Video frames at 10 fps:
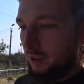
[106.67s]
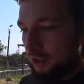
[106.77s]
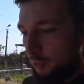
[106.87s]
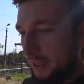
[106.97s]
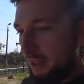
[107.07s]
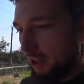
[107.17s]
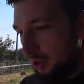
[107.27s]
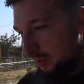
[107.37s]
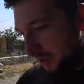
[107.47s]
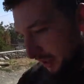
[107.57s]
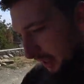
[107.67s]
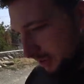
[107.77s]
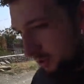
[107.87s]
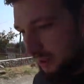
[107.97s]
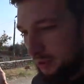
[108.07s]
So we got on the bus
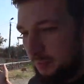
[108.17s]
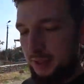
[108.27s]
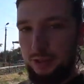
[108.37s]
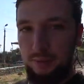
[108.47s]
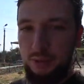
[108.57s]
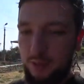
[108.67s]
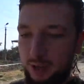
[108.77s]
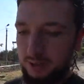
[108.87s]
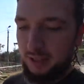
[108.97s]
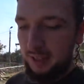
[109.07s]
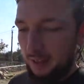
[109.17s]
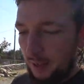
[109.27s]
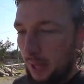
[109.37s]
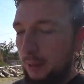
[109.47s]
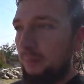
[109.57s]
last because we got picked up somewhere else and
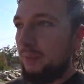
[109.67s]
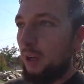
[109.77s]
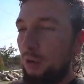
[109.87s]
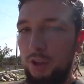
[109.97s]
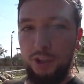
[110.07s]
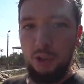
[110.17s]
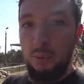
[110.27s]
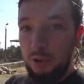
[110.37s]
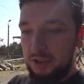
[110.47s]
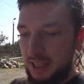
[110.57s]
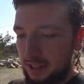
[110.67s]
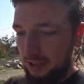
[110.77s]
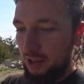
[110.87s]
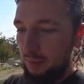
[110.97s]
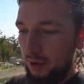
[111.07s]
all the double seats
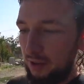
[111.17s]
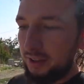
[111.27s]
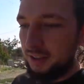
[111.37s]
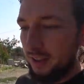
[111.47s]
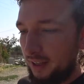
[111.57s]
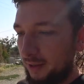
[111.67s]
on the bus,